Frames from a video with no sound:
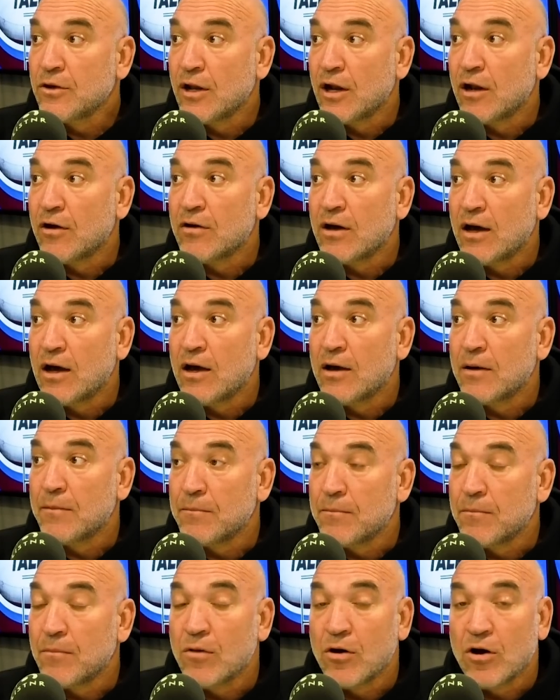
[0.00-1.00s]
You
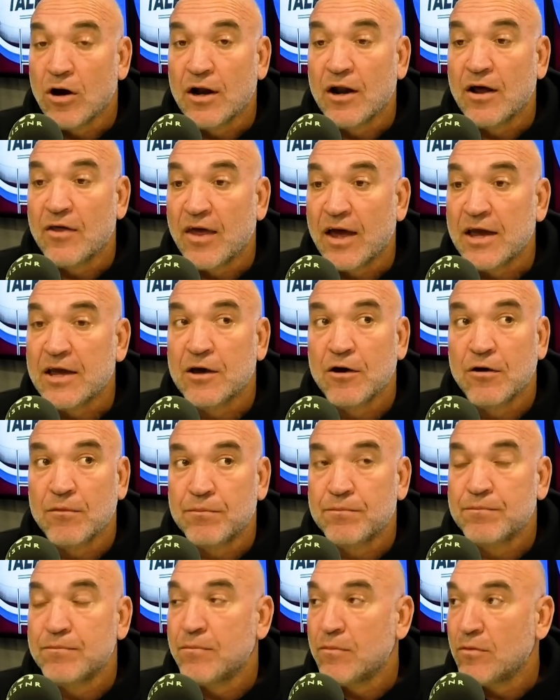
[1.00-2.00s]
know, I know they
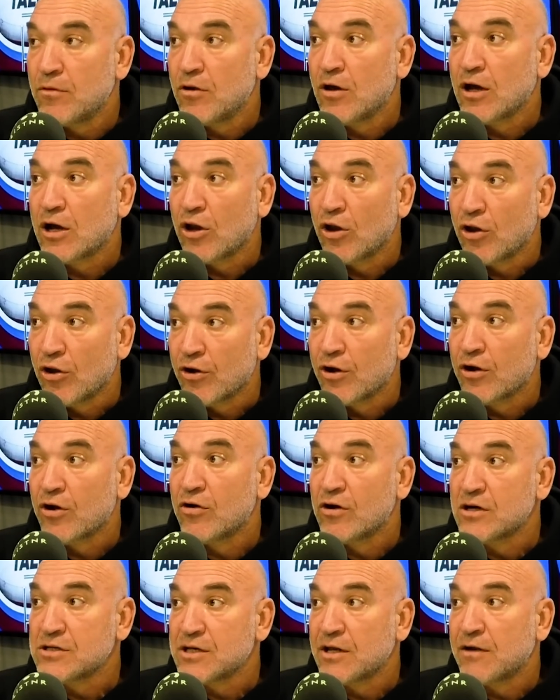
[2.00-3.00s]
help like a lot of
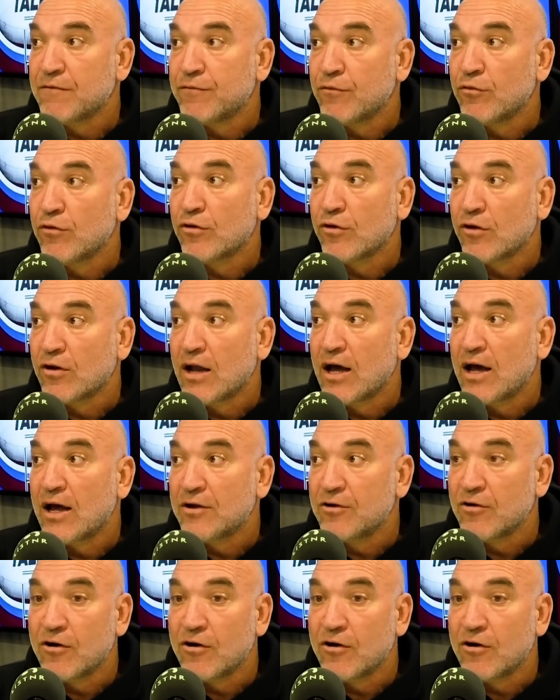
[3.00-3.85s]
guys that have fallen on hard